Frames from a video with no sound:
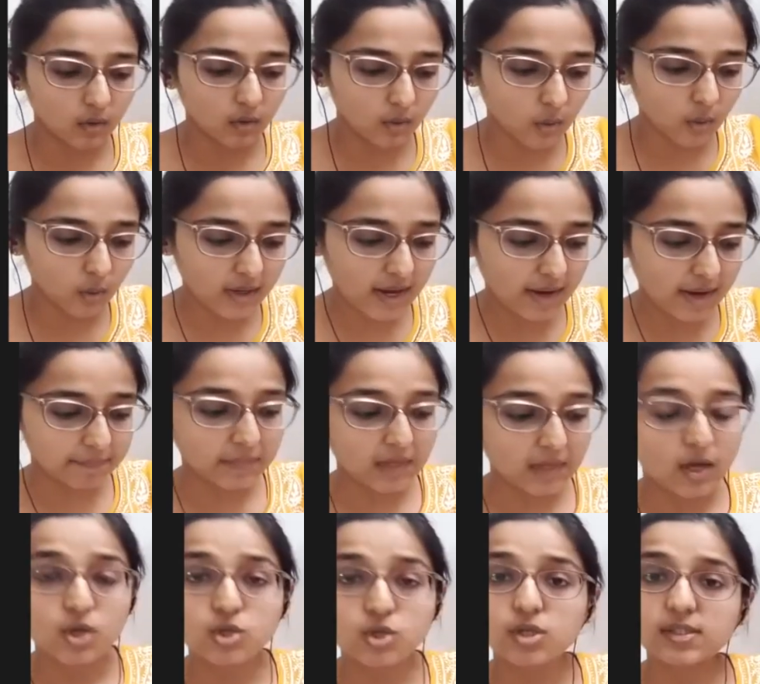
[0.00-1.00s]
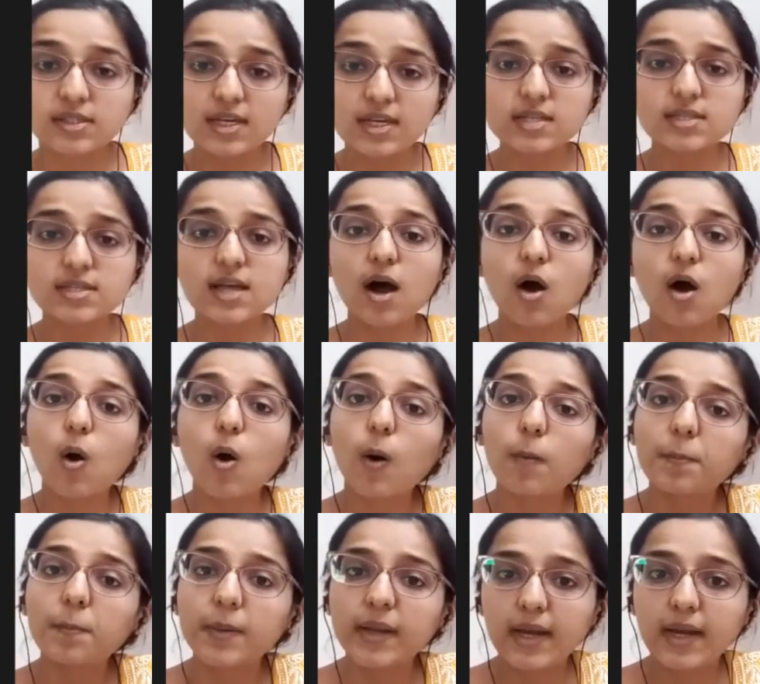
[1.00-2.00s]
Okay. So these are
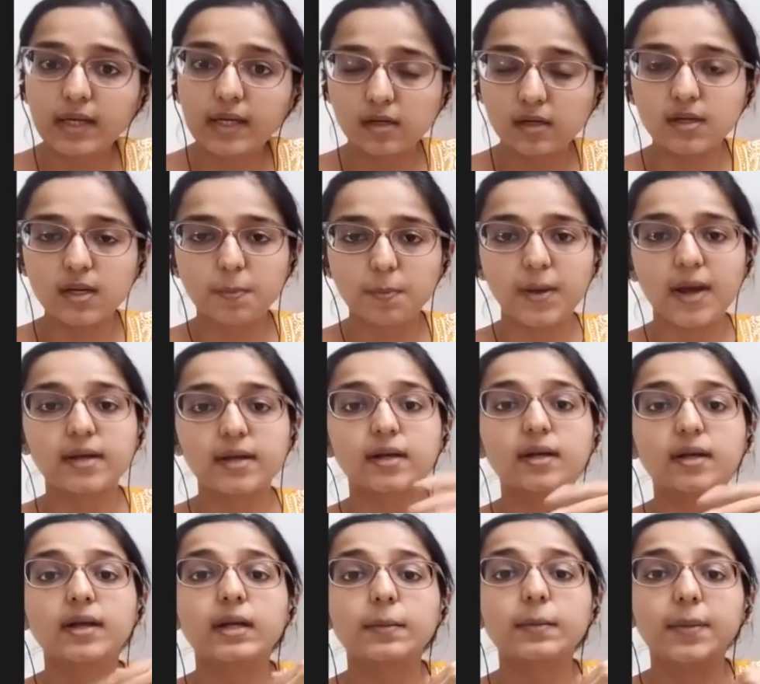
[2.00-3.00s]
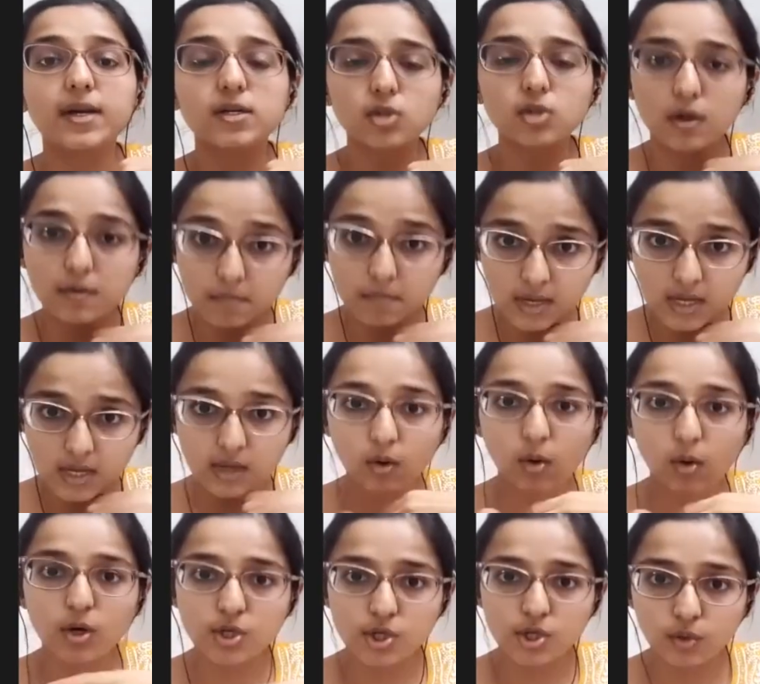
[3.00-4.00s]
operator dependent. It depends on me,
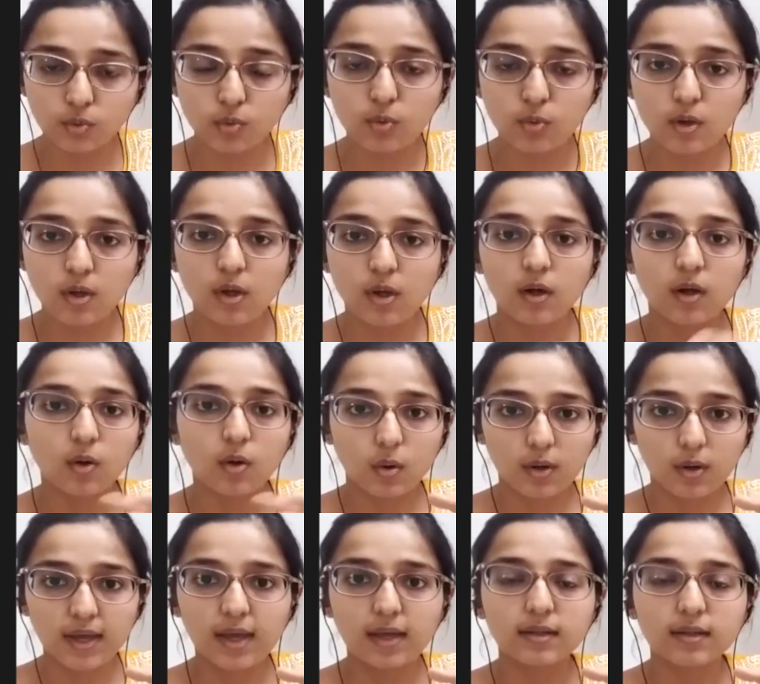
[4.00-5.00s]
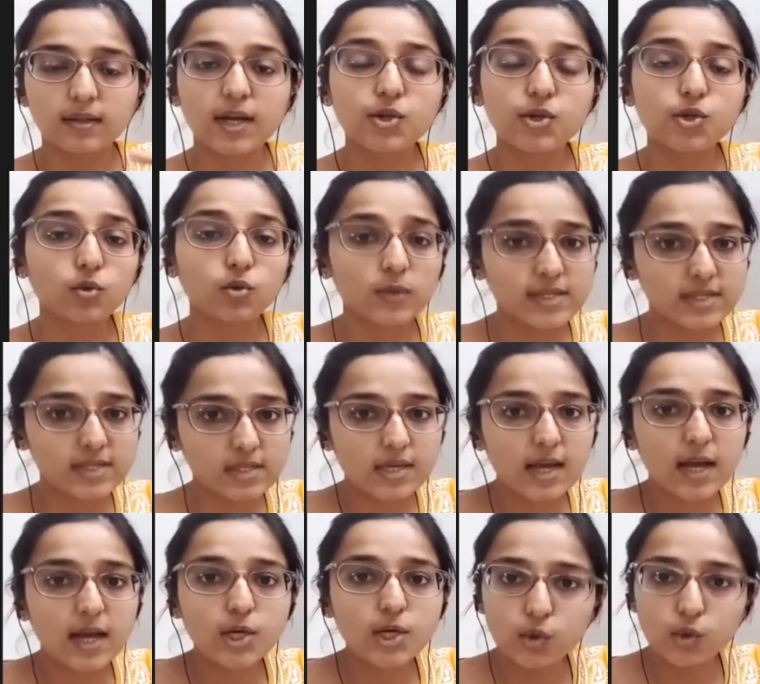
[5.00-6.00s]
on you. Okay. That you will
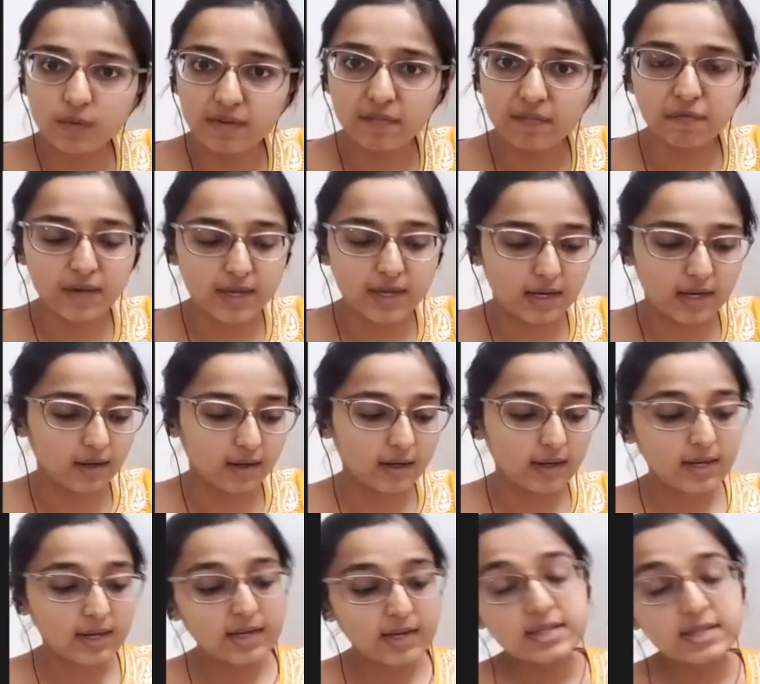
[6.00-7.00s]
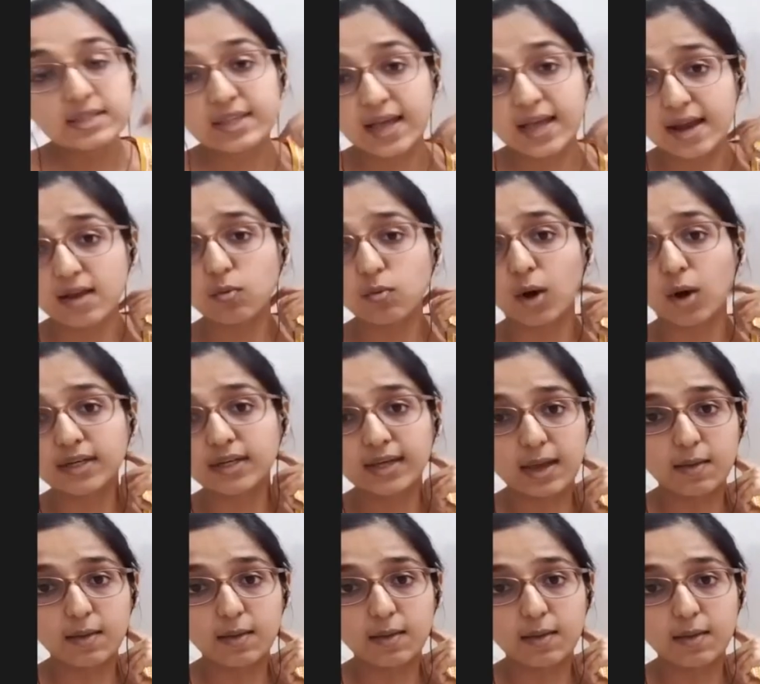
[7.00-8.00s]
see and you will feel. Then what
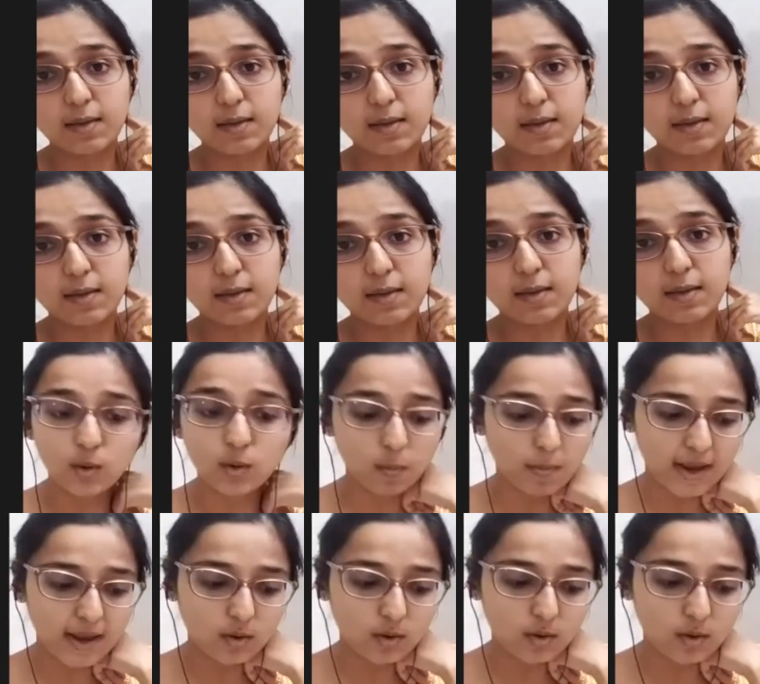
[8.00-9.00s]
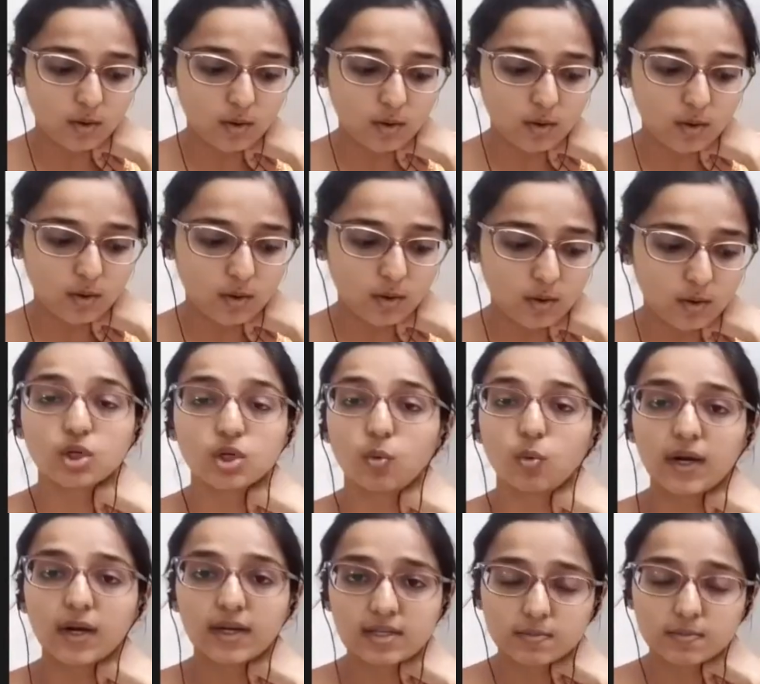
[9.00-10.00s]
came was mechanomyography. So
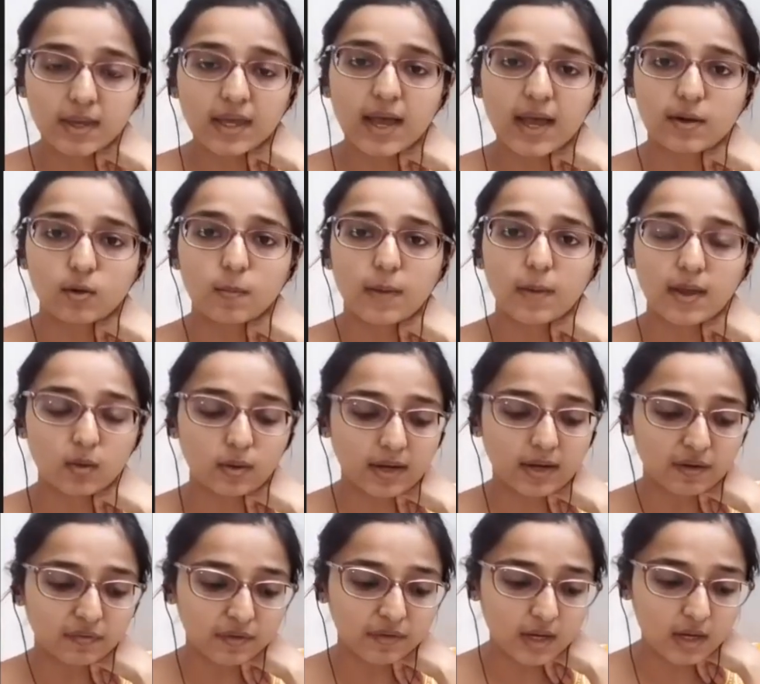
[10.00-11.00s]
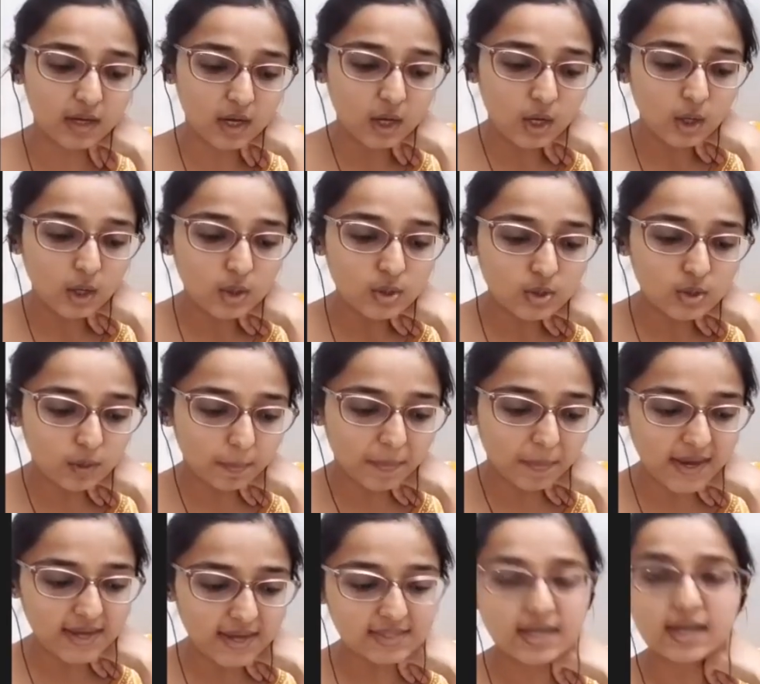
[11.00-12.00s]
what is mechanomyography? So
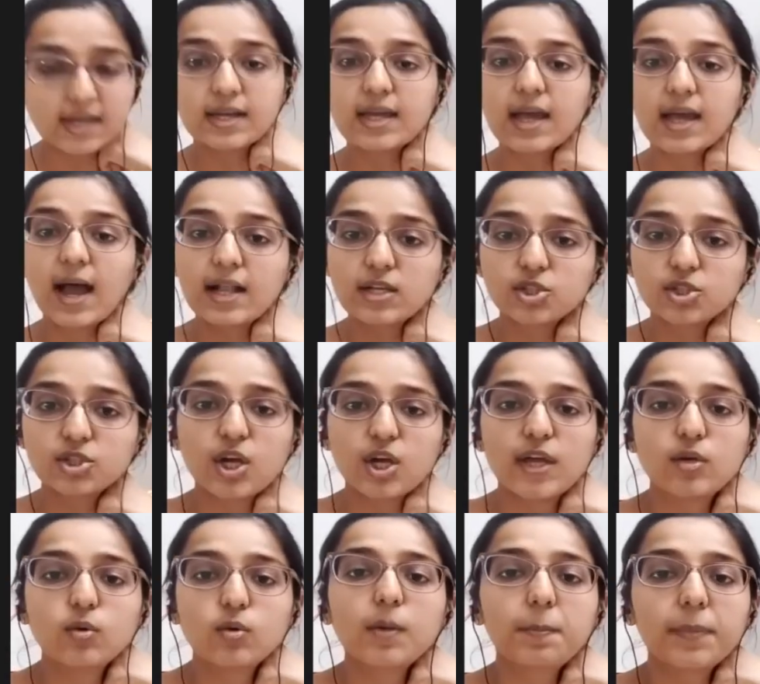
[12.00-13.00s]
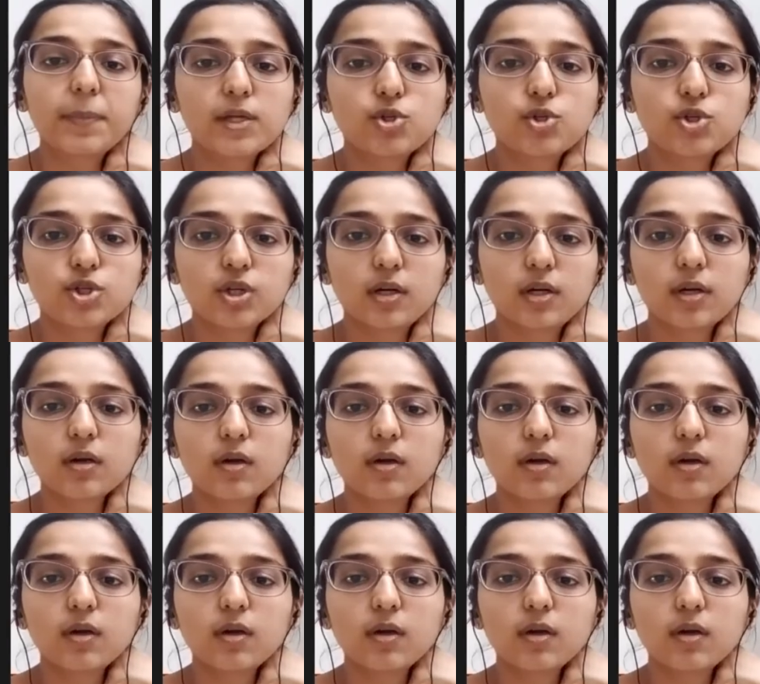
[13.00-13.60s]
basically, I'll share you a picture.